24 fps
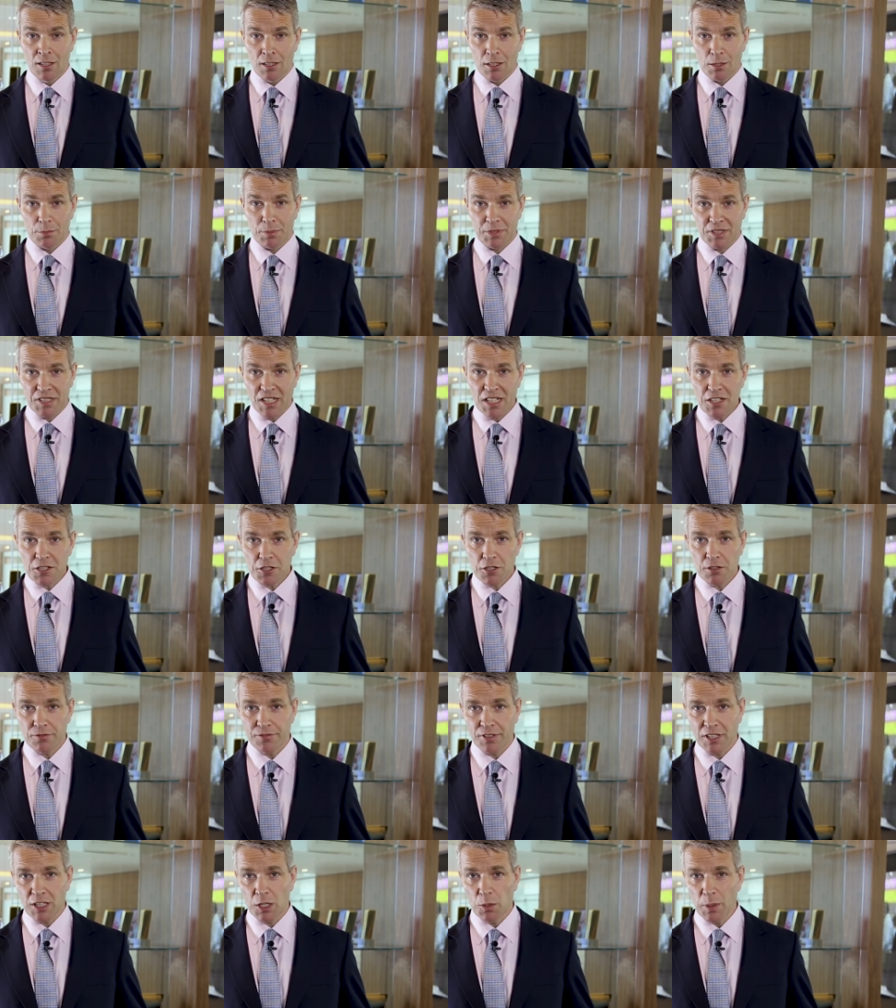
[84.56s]
The potential
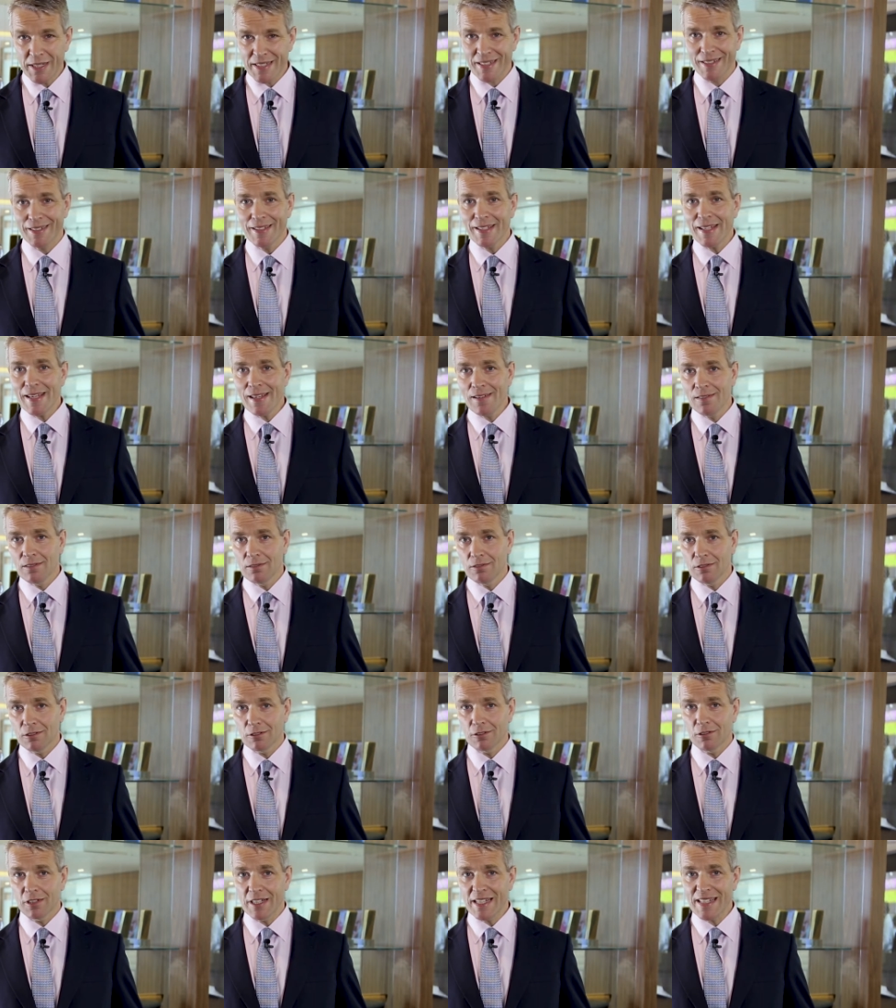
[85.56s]
for Quitaly,
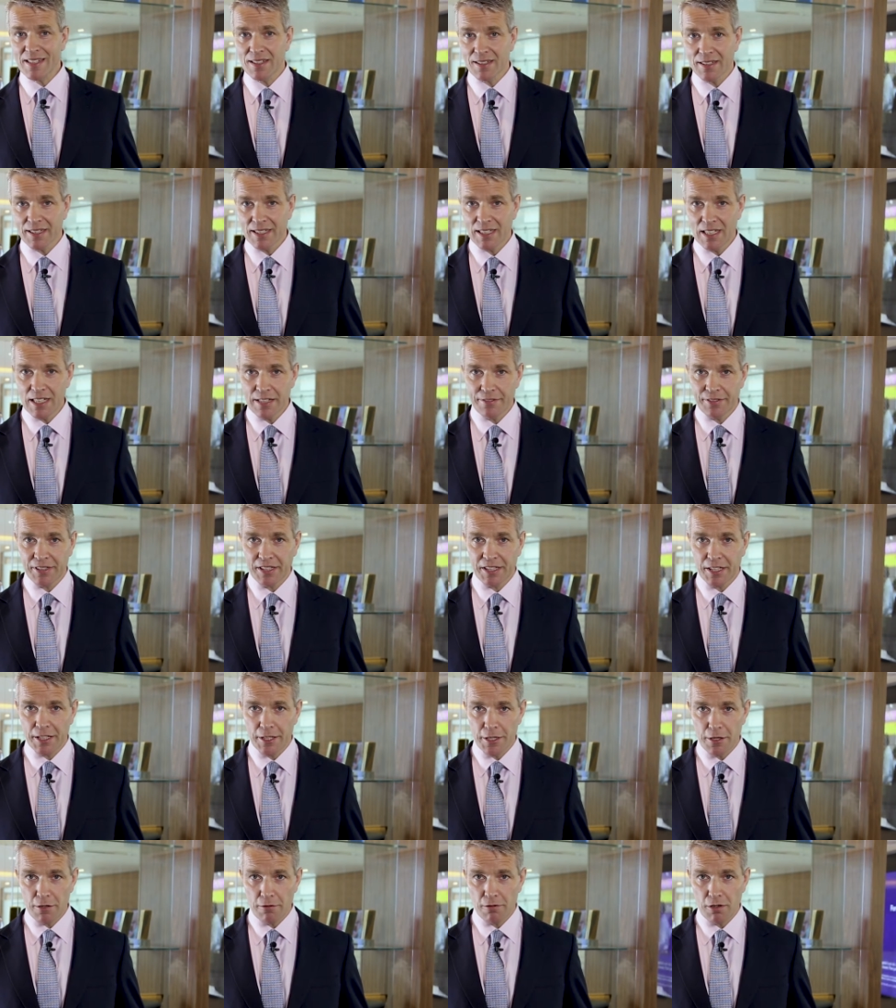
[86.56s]
or Italy leaving
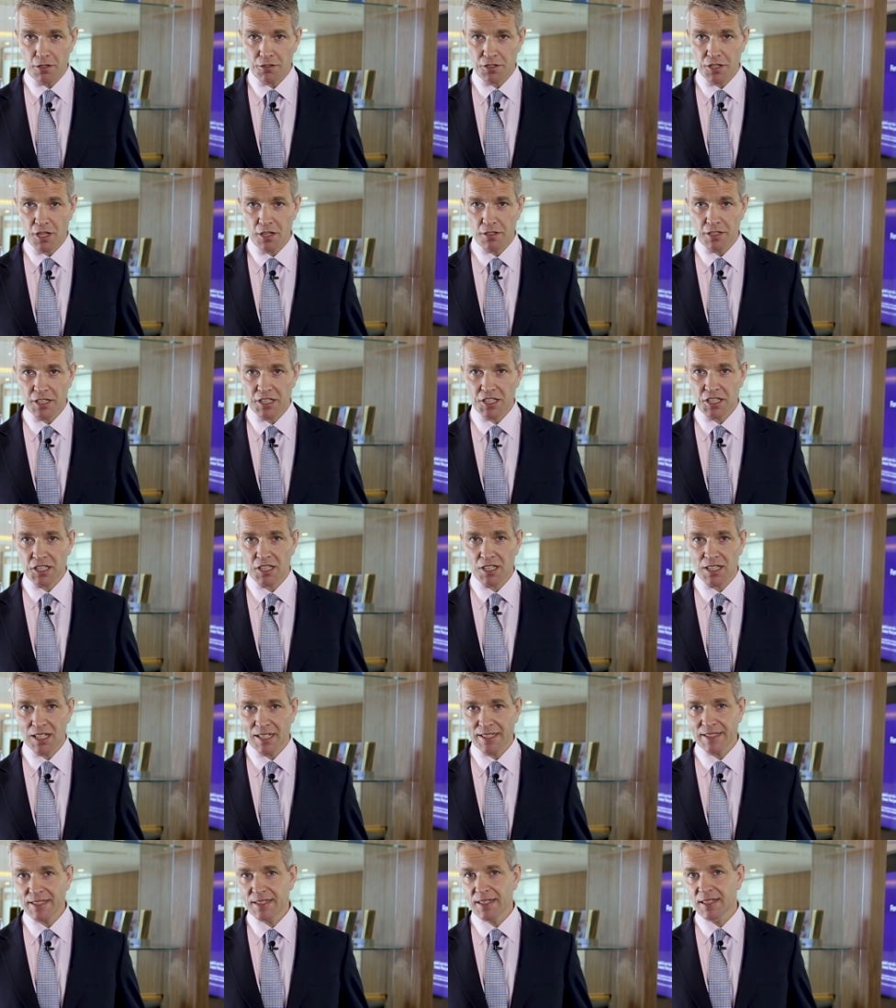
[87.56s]
the Eurozone, is
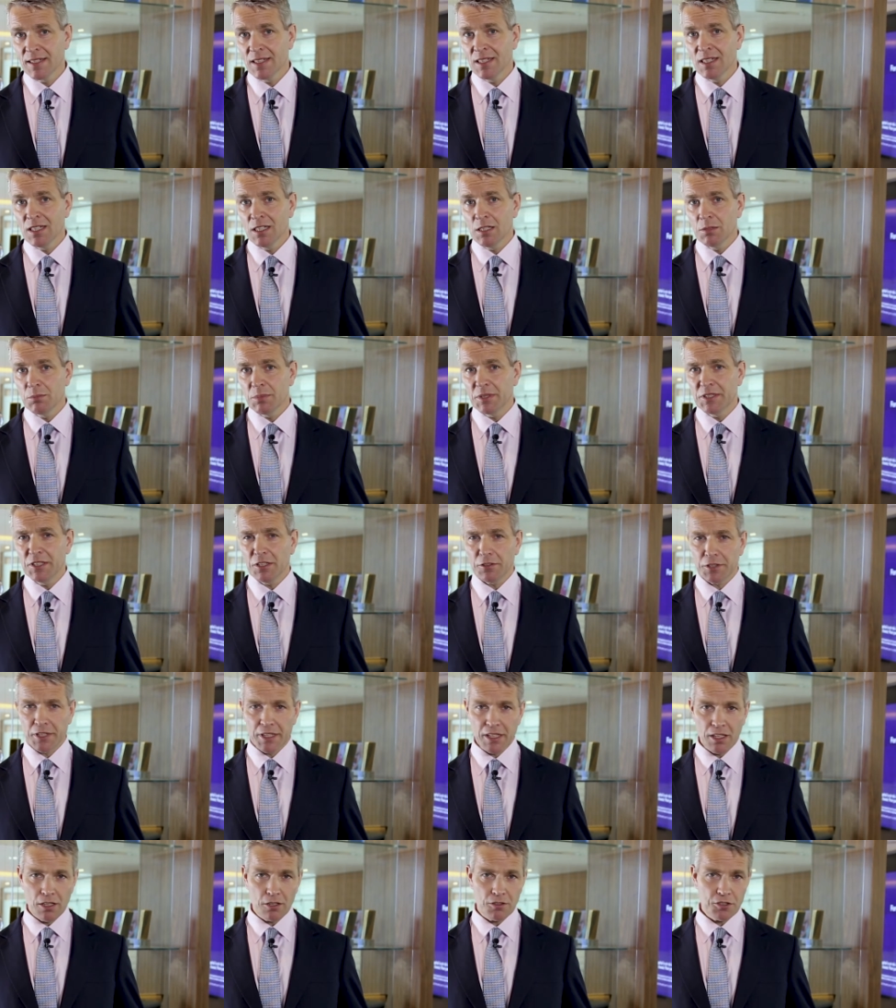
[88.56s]
slight, but not
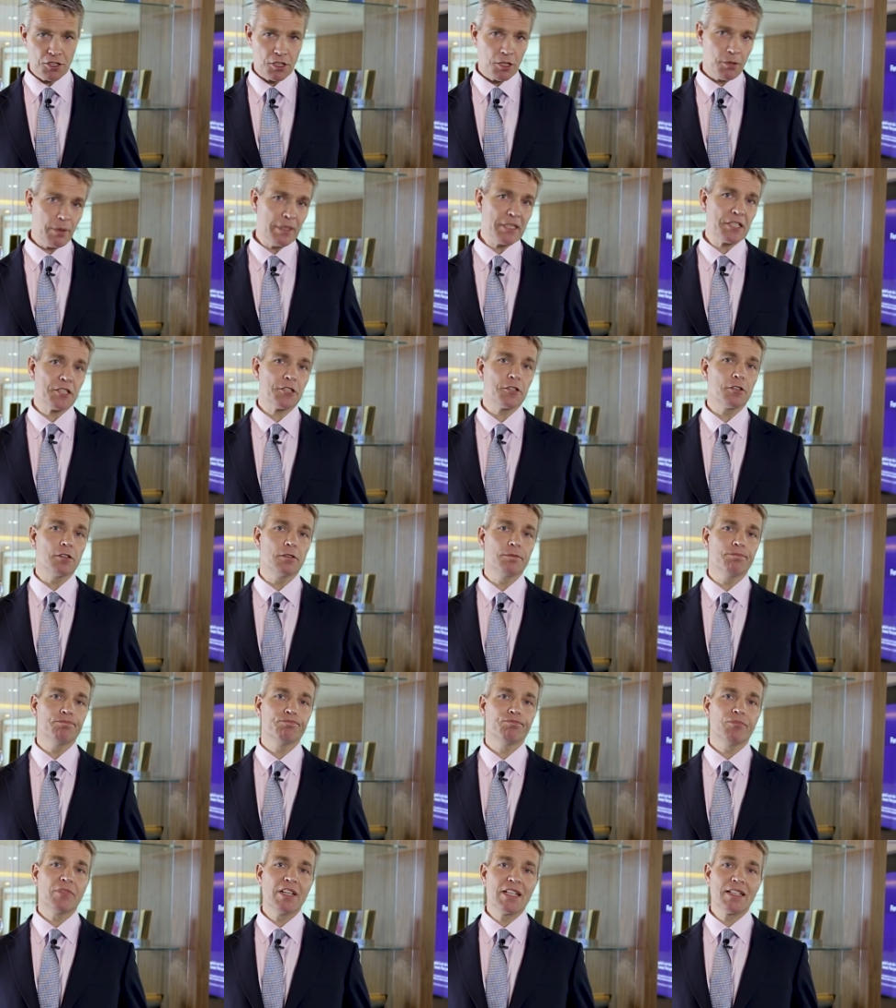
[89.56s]
inconsequential.
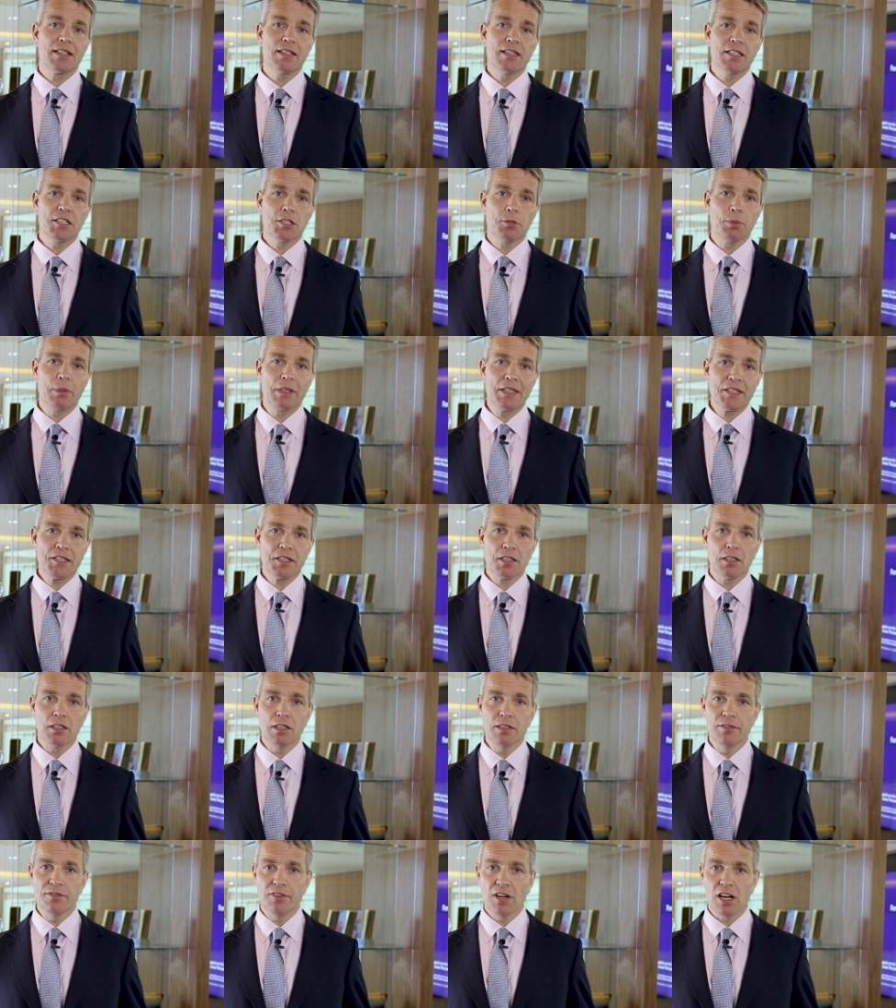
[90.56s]
Italy's
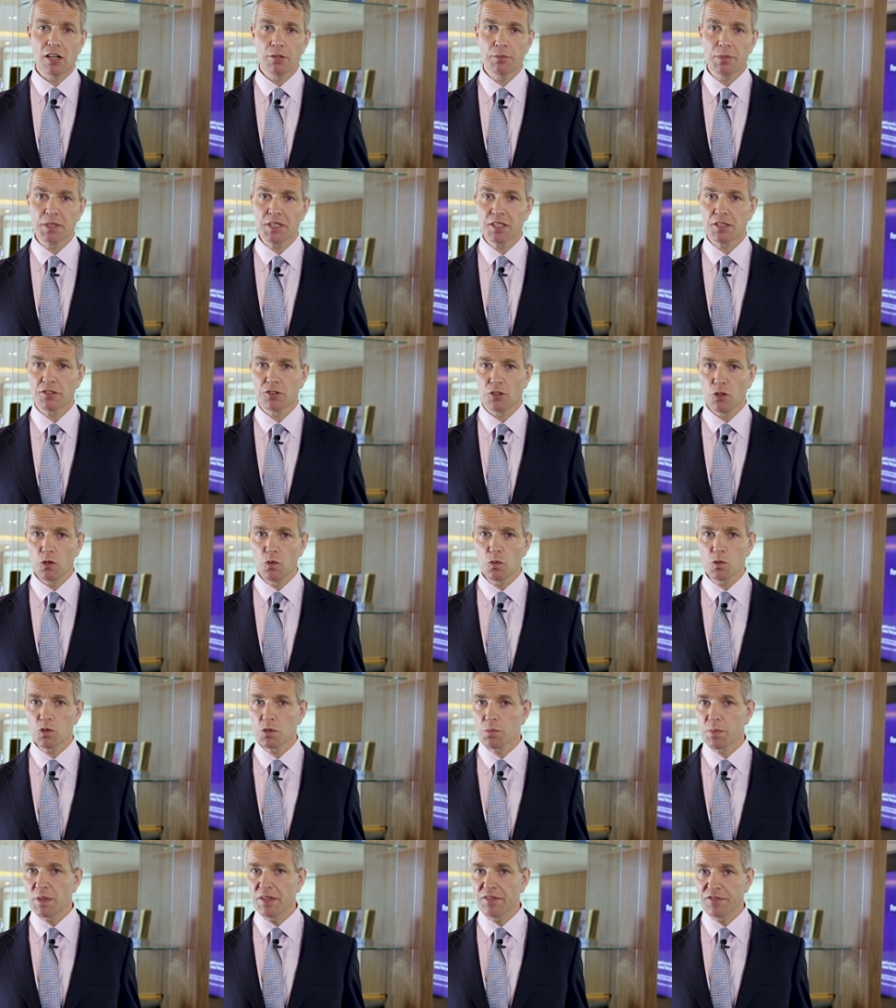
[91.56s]
political environment has
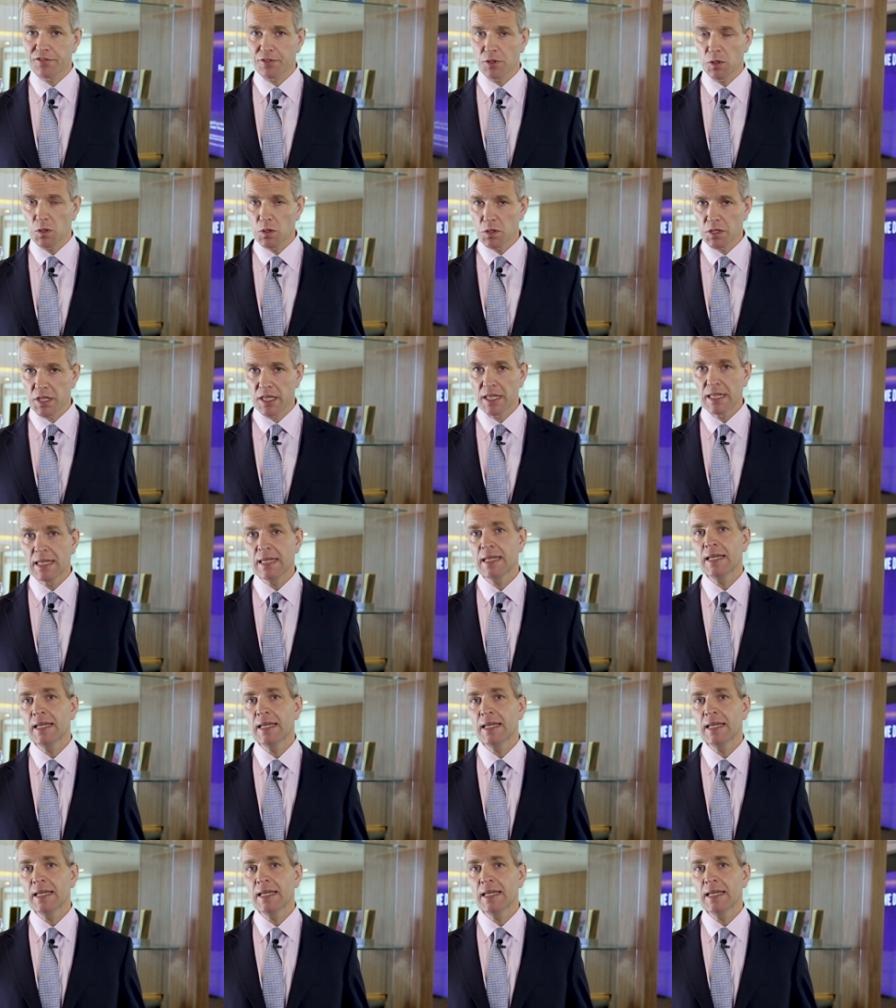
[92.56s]
always been fraught.